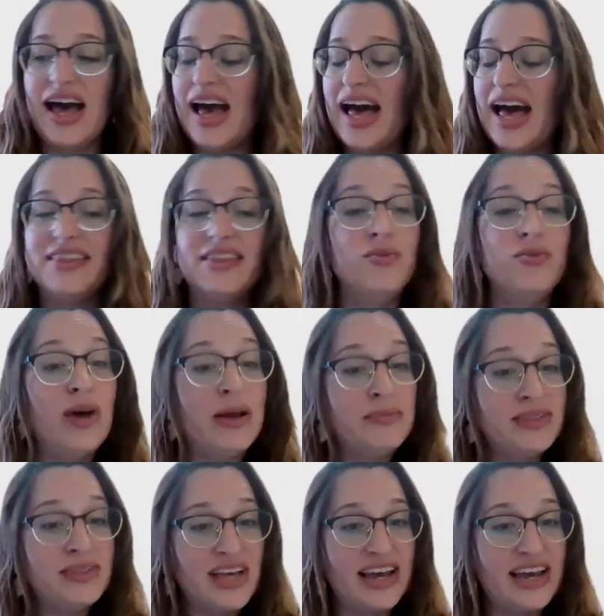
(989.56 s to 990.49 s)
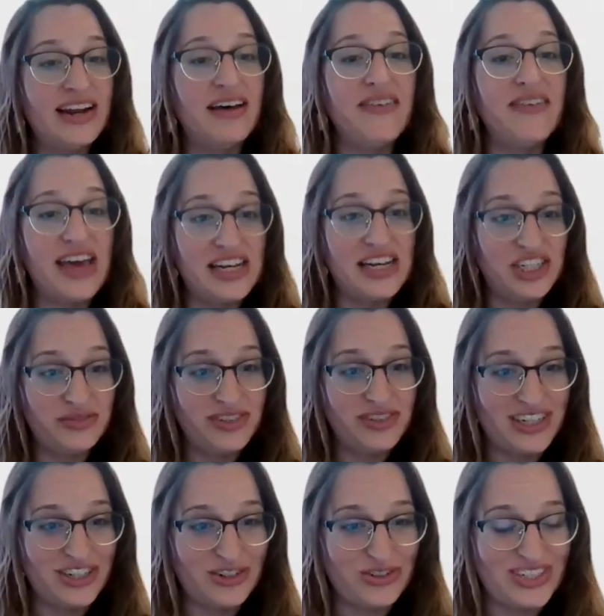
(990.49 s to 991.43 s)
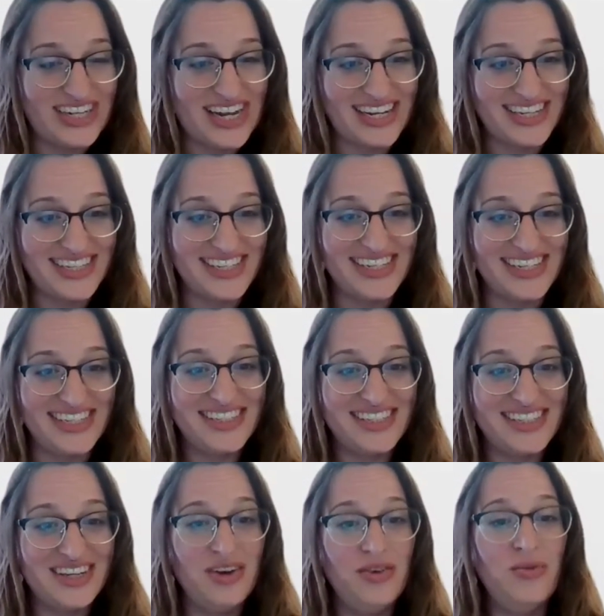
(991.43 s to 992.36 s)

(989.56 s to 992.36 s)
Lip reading: At the website of Age of Central Texas,